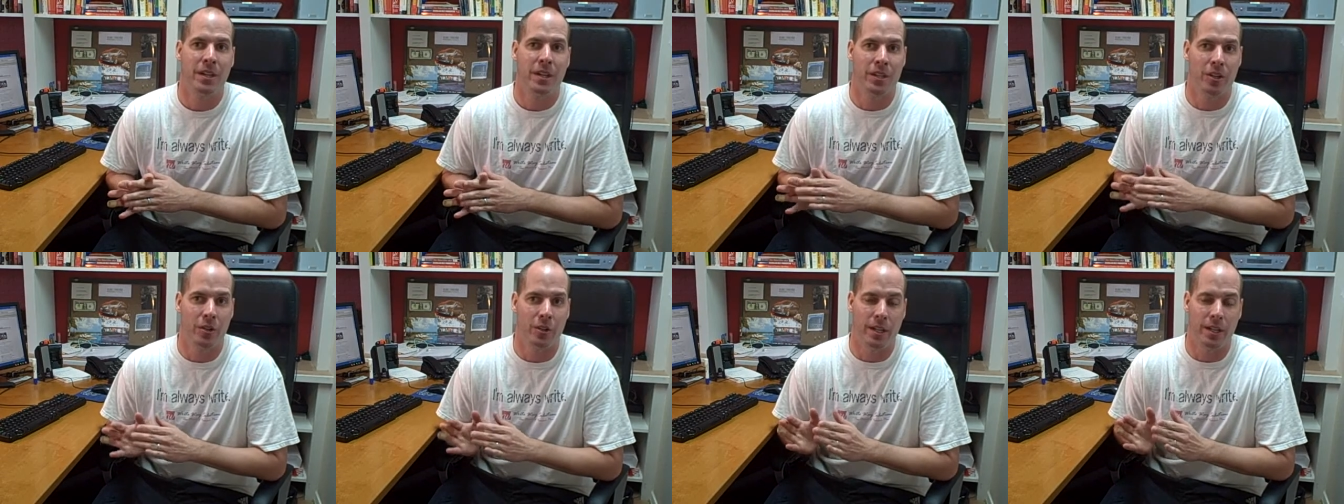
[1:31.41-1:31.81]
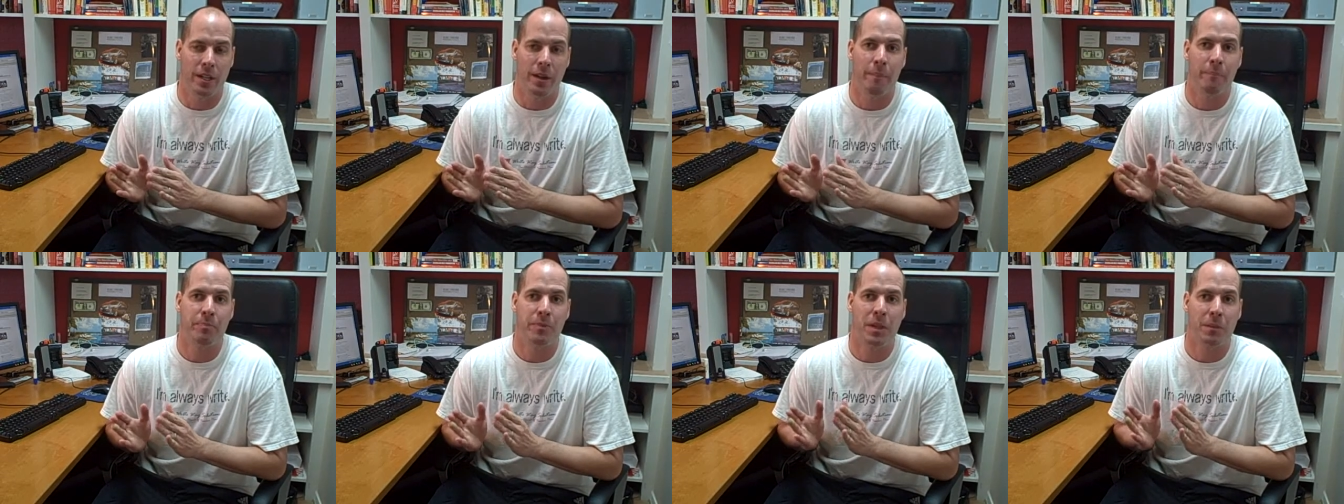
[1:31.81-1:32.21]
You
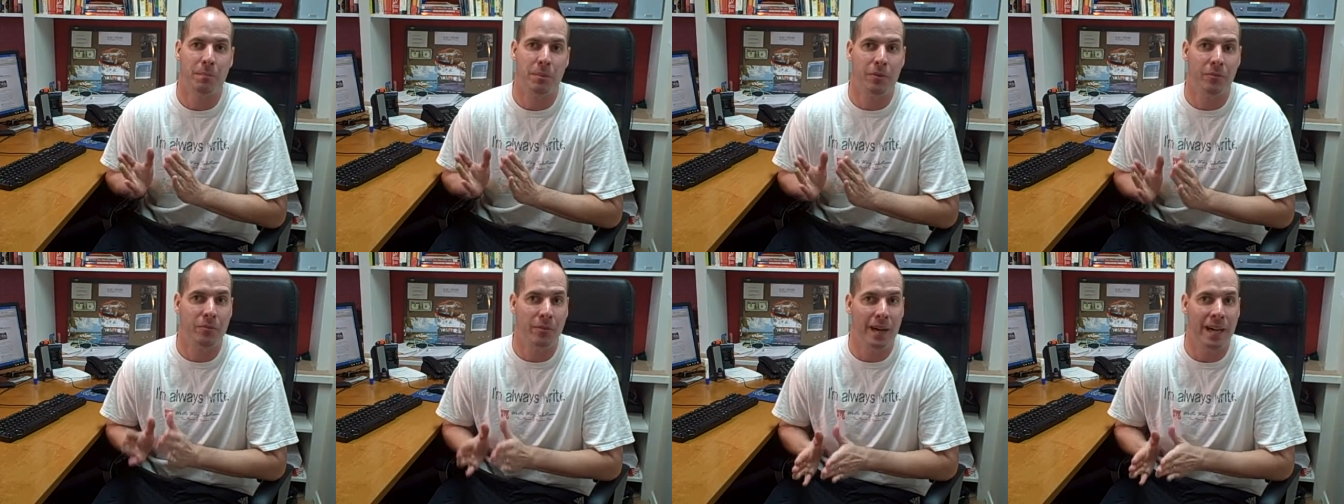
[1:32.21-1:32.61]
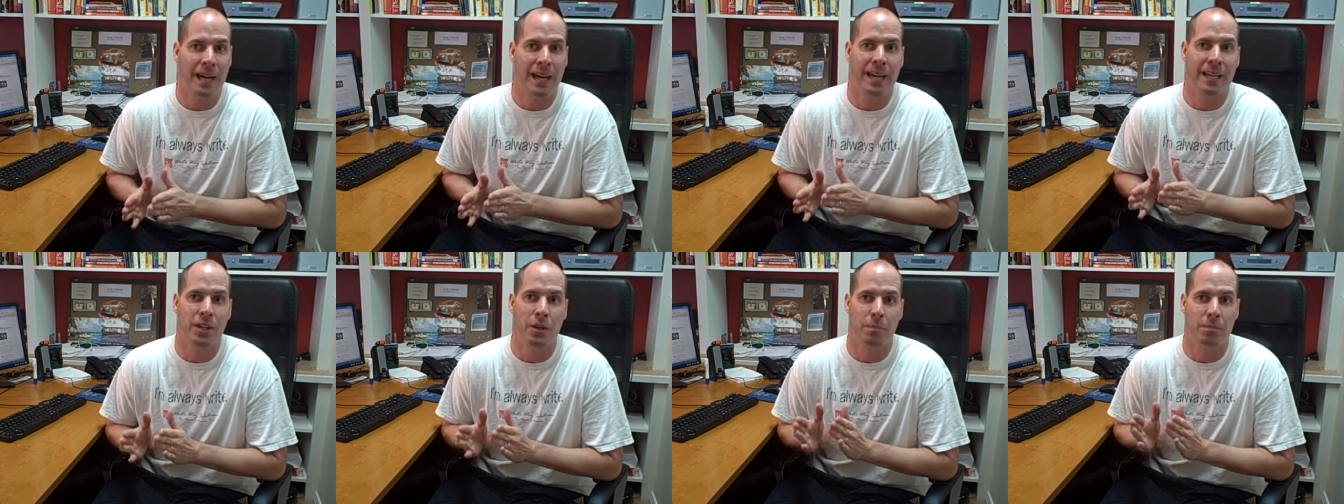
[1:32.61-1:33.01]
can
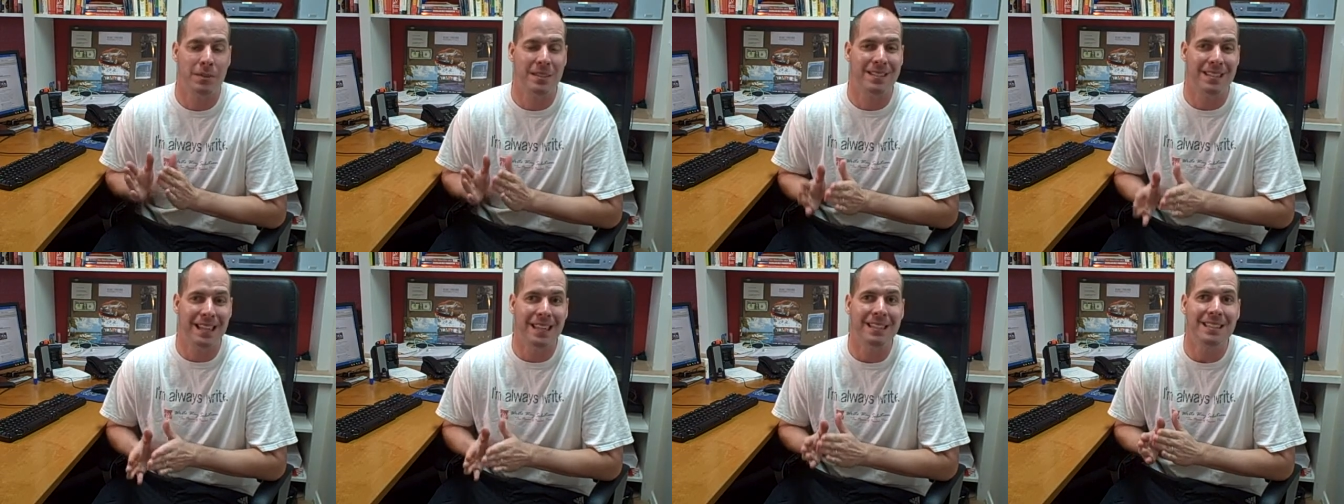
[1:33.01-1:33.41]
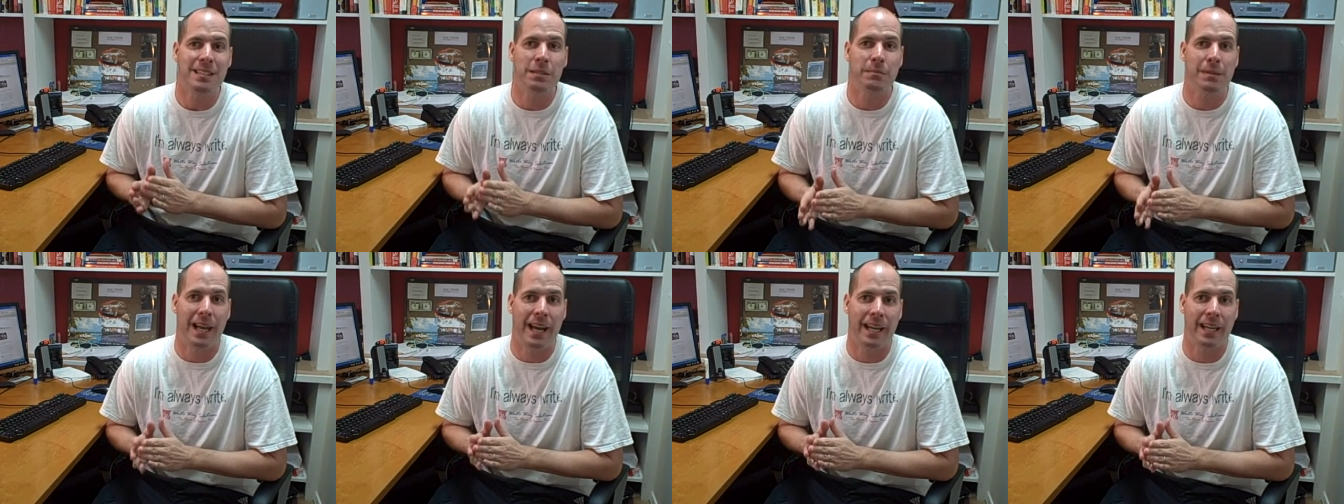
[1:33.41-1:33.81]
provide or present
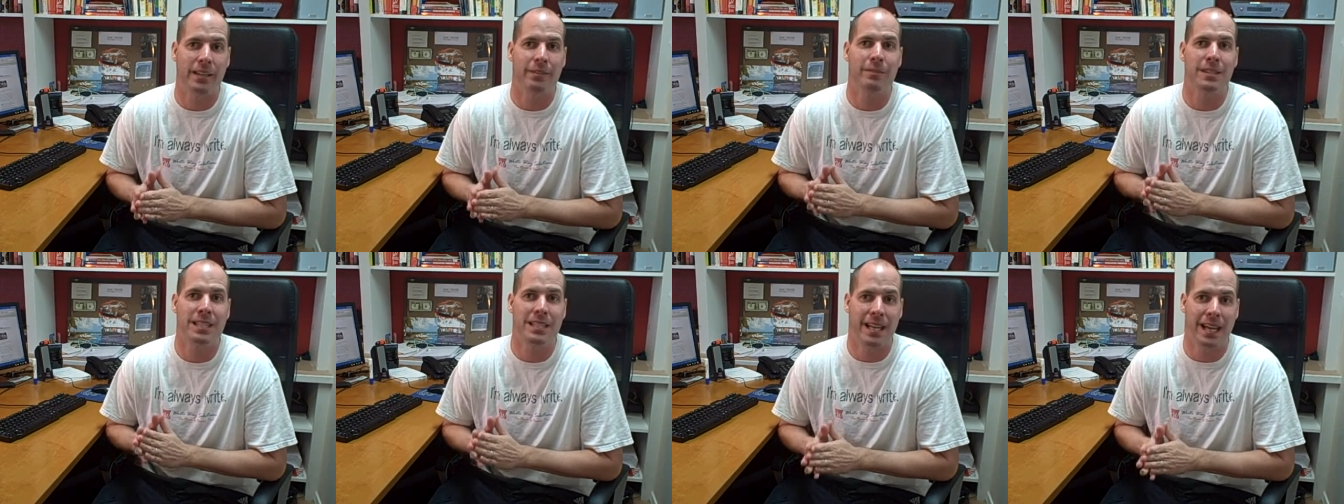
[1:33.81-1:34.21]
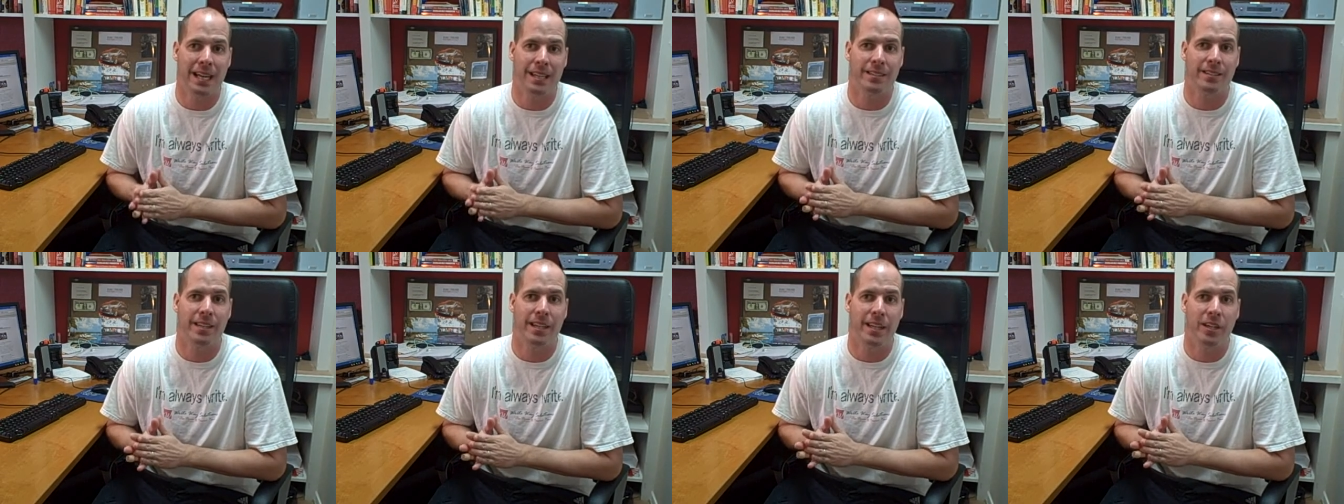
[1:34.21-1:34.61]
some kind of a
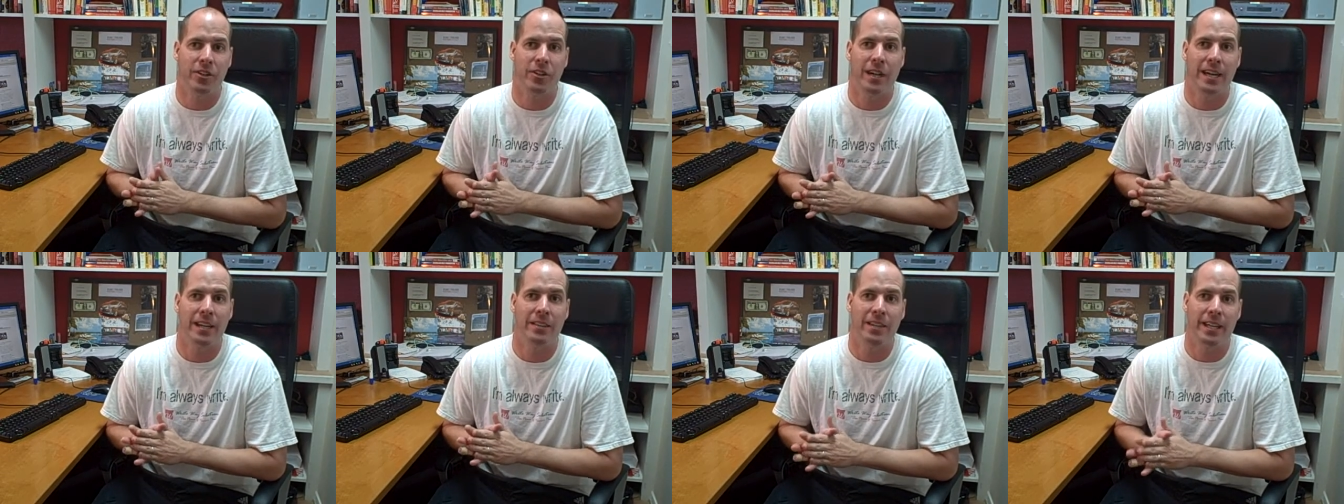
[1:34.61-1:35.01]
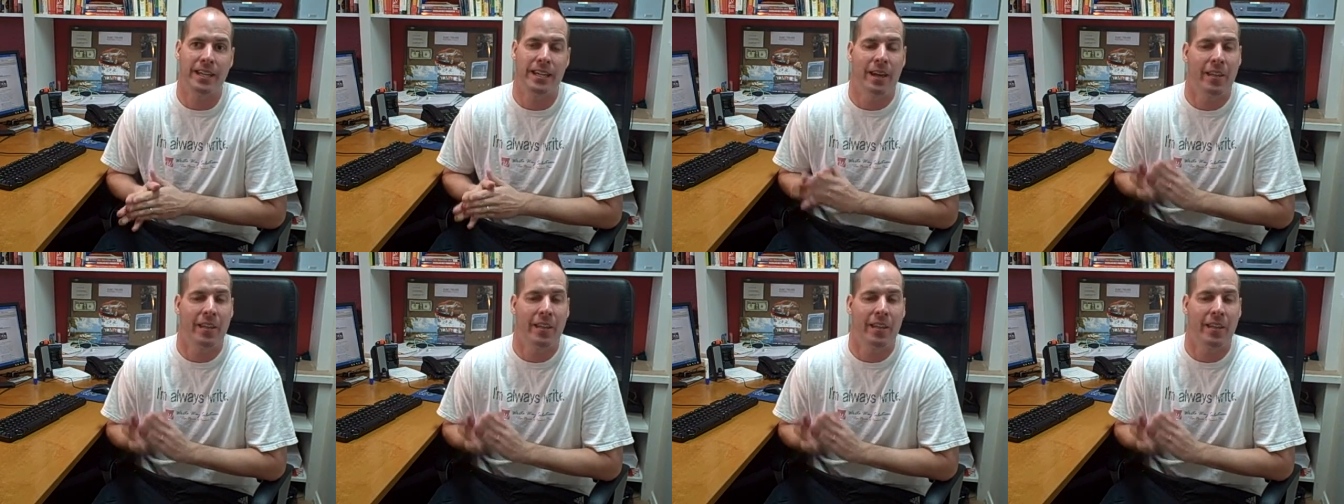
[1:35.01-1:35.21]
test in your headline.